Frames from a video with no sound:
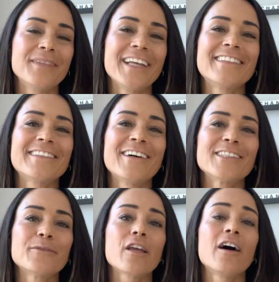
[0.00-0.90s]
It
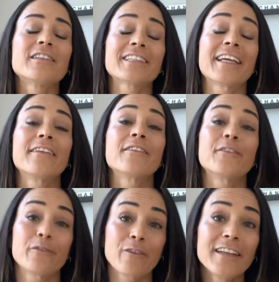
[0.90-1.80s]
starts with asking
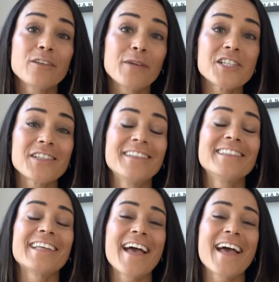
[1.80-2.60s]
the right questions